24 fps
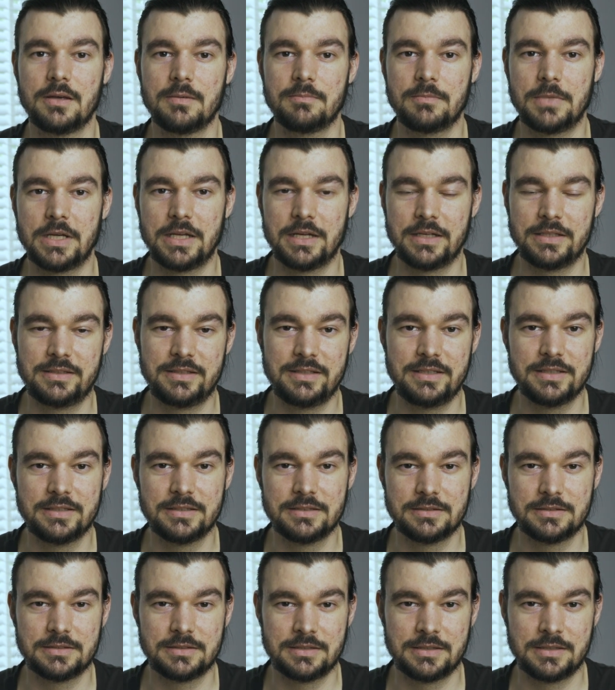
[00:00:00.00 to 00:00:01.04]
My
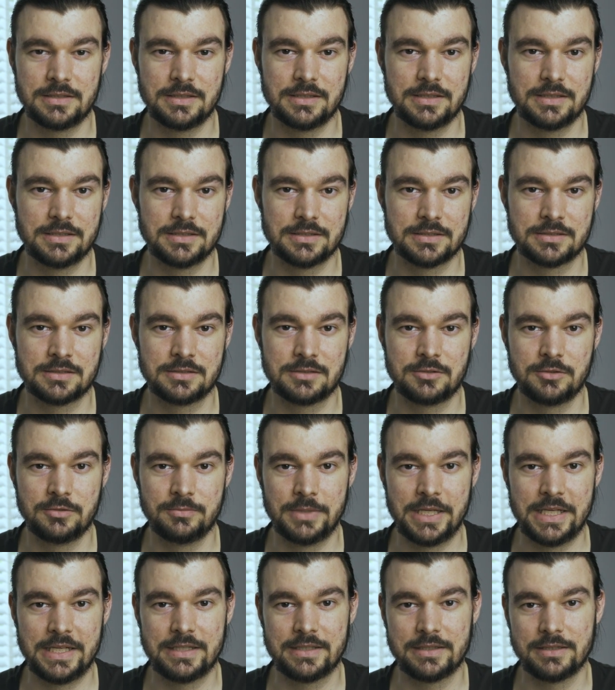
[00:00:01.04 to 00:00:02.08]
idea is to
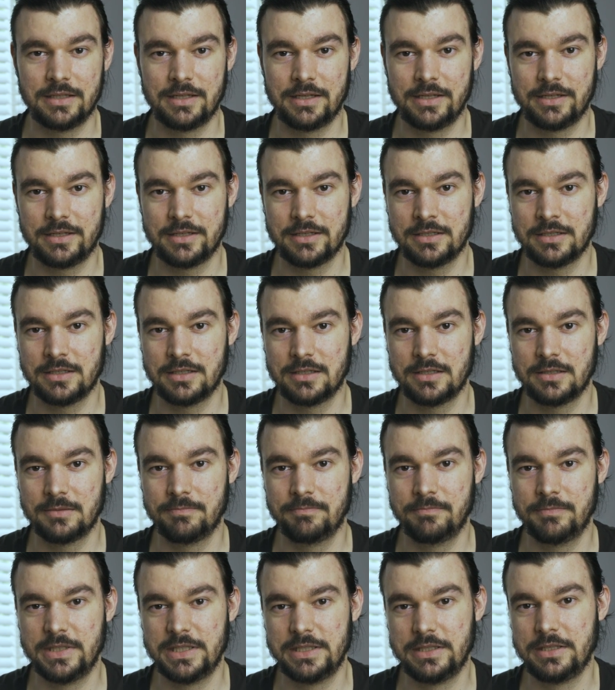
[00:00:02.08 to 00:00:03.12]
make like a
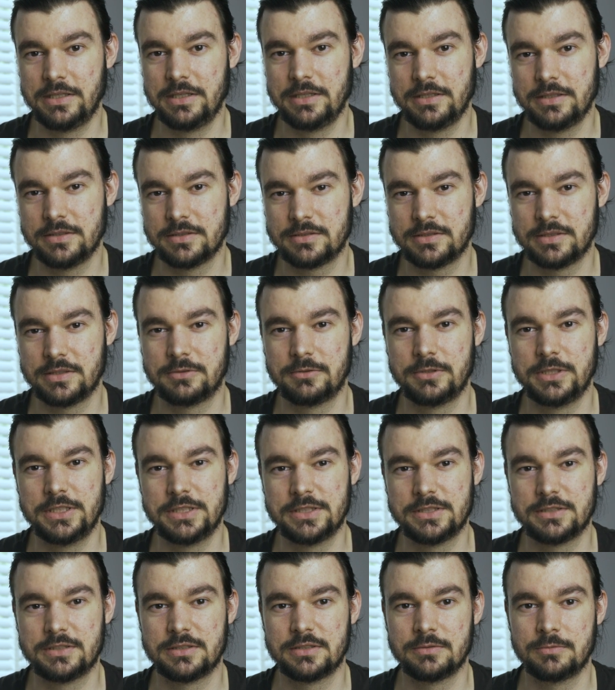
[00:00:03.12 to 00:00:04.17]
mini
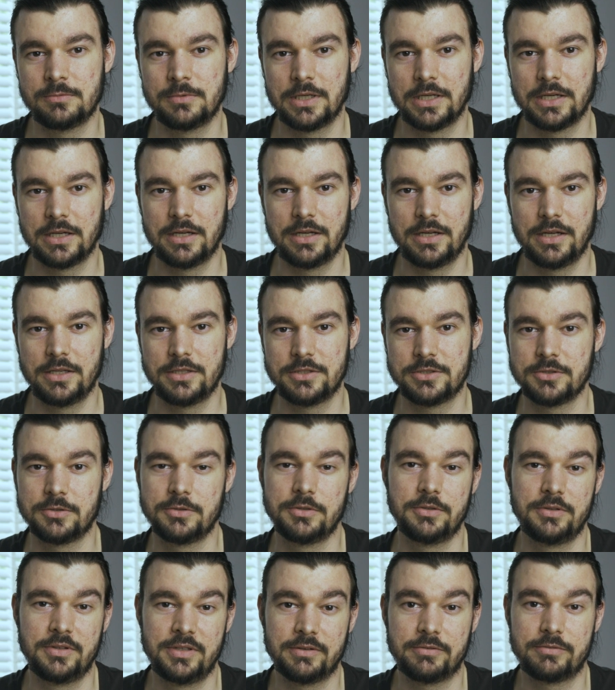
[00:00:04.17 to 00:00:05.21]
series where I show
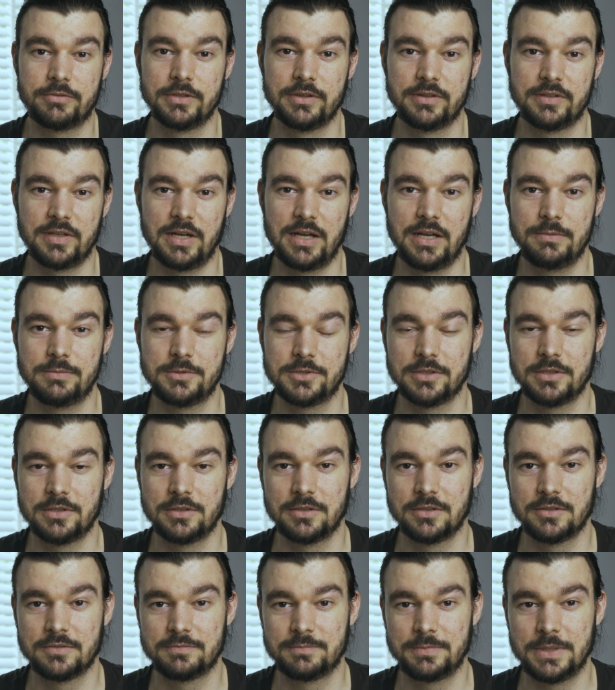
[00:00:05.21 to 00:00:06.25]
you different types
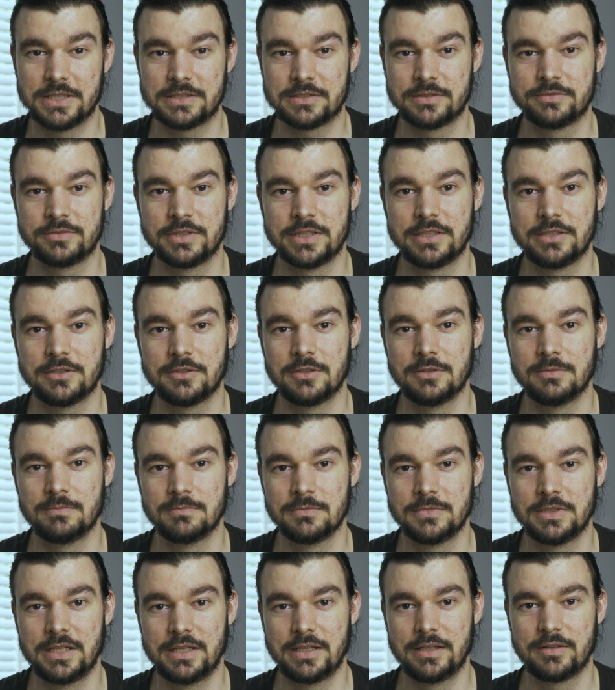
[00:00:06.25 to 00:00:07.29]
of passive
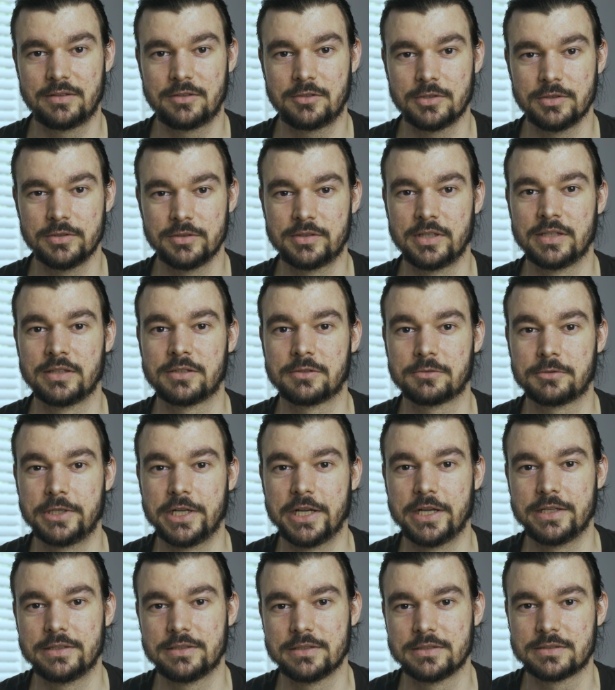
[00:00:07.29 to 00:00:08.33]
income that content
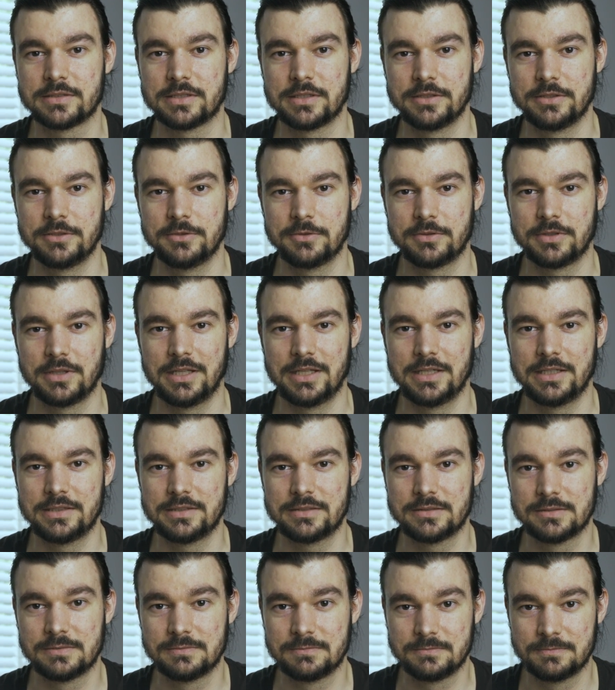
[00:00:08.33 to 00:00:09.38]
creators can
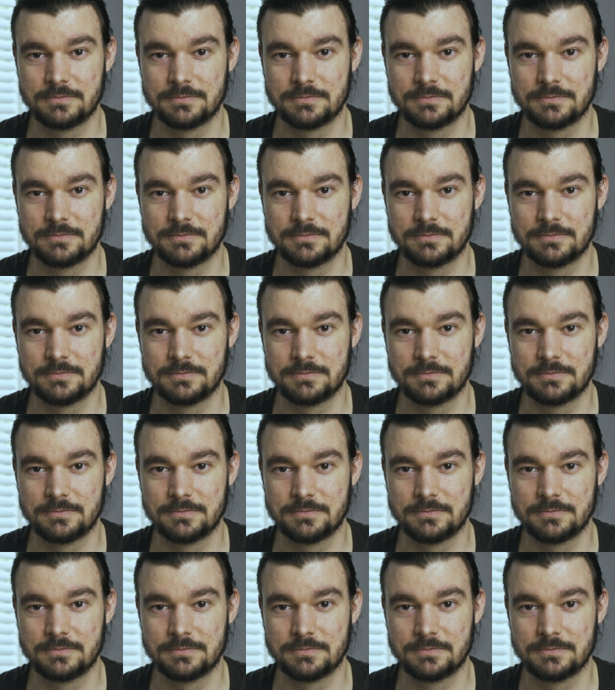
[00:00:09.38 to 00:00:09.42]
utilize,